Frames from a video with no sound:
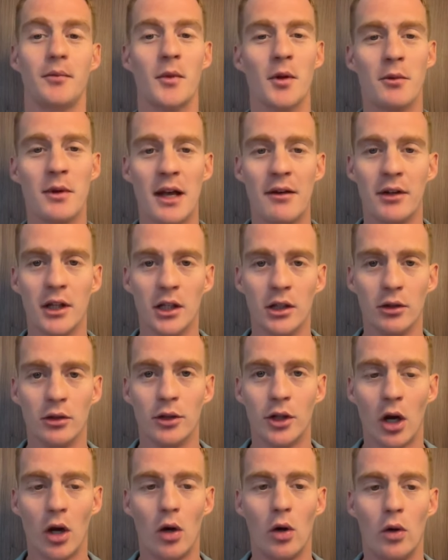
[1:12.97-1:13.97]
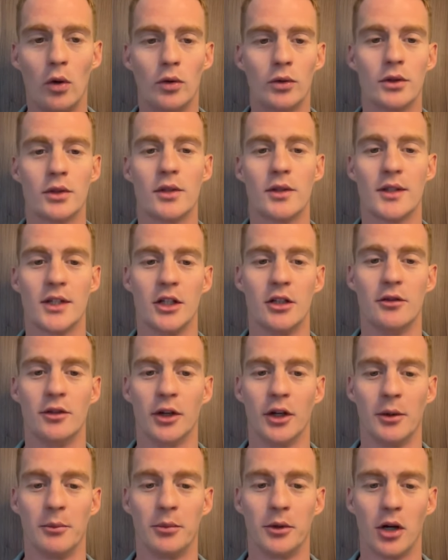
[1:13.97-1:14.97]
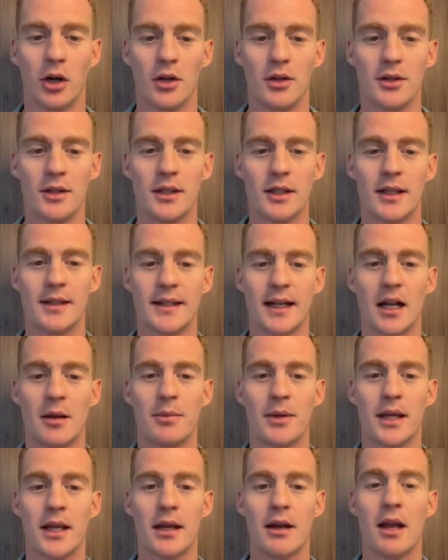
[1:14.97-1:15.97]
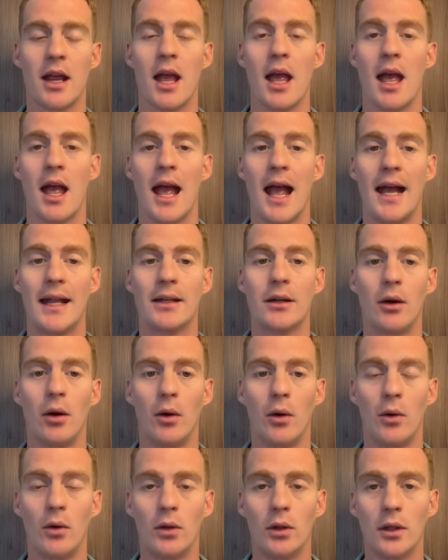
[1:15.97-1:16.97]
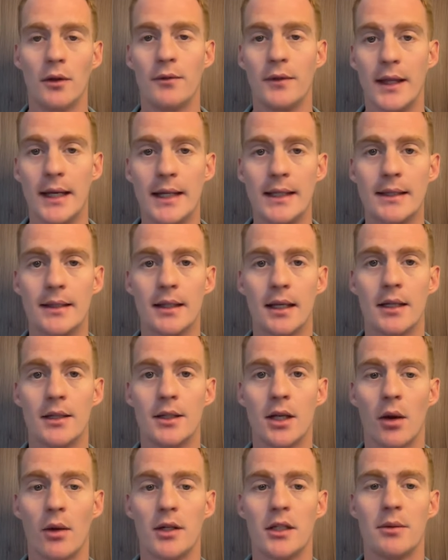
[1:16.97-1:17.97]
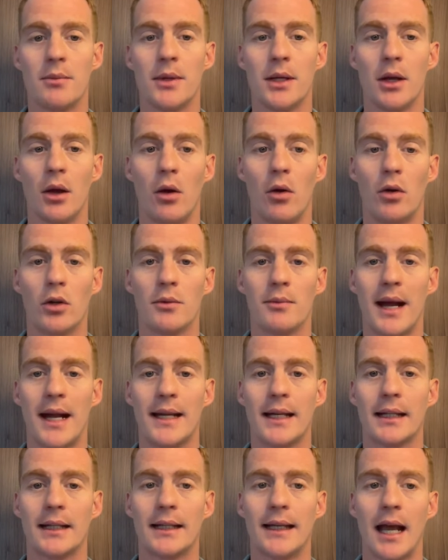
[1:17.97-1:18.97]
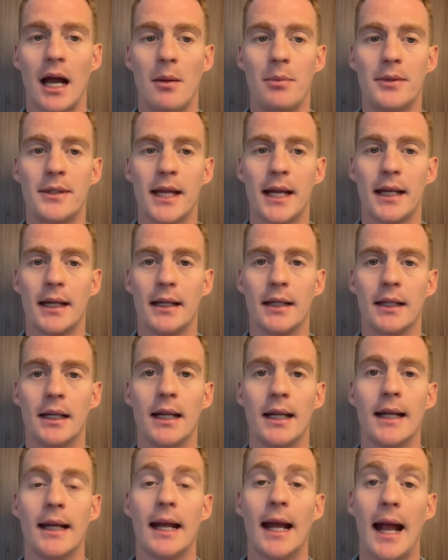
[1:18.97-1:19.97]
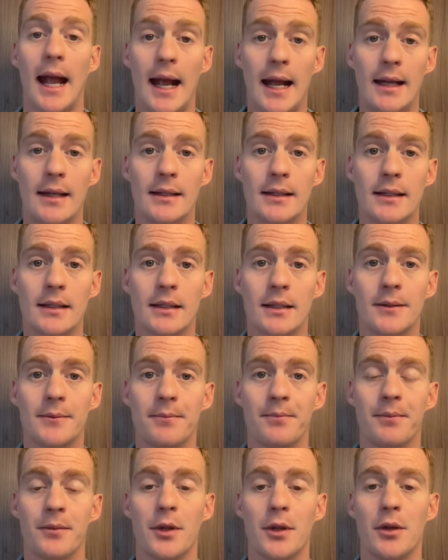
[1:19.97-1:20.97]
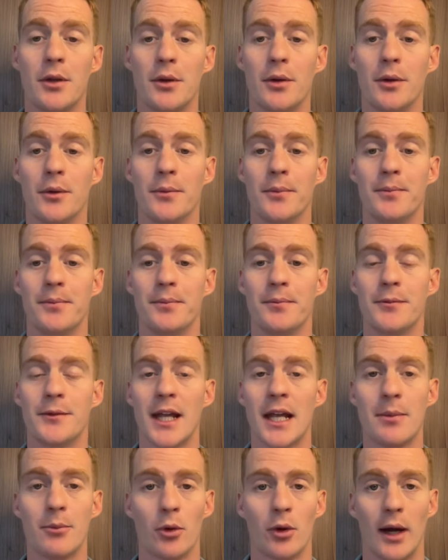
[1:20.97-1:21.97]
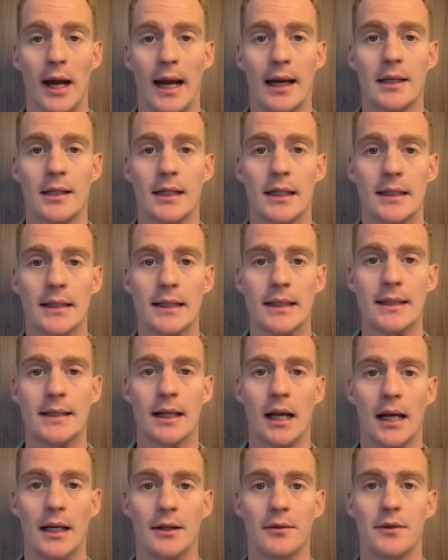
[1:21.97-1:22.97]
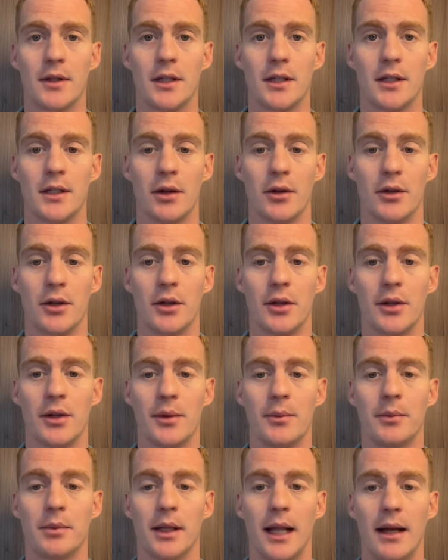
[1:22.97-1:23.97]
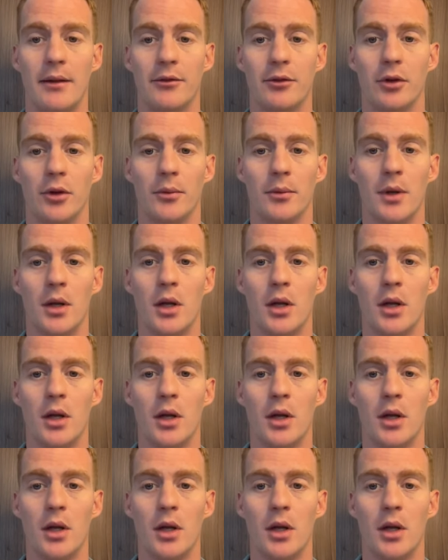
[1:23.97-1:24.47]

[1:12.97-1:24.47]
we have a little gold, silver, and bronze set up here, and all of this is going to be automatically updated as you take more actions inside of the Denota platform.